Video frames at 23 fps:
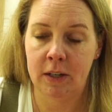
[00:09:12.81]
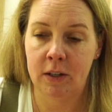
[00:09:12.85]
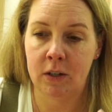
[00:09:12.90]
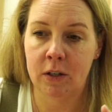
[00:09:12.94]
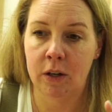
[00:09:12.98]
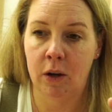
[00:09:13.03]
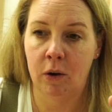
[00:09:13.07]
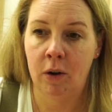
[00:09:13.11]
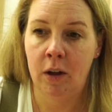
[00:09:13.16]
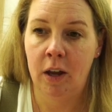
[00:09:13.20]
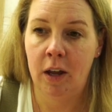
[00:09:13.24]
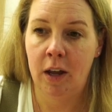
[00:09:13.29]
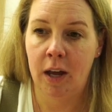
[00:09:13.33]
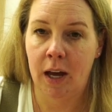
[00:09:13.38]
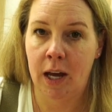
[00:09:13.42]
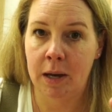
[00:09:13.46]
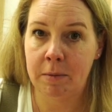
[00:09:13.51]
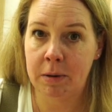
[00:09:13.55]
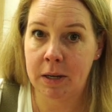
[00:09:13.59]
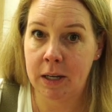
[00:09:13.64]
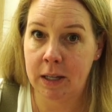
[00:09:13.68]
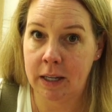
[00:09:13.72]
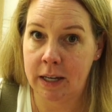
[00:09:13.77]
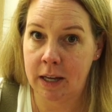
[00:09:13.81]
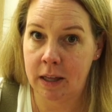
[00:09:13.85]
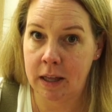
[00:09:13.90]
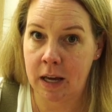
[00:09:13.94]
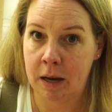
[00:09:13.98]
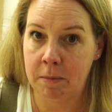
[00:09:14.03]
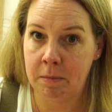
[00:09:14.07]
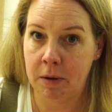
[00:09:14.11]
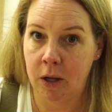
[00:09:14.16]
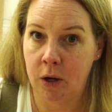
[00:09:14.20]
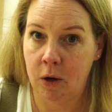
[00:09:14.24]
So I'm going to link
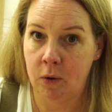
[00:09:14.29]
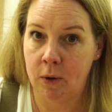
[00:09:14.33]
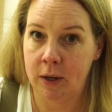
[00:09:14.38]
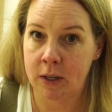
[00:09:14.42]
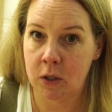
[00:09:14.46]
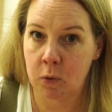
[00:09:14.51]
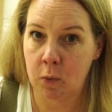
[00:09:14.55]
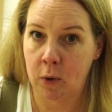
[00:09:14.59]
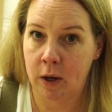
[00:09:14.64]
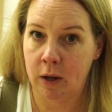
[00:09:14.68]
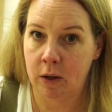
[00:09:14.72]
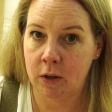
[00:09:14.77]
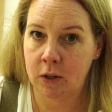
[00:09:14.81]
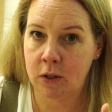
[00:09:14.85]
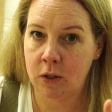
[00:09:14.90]
that below as well.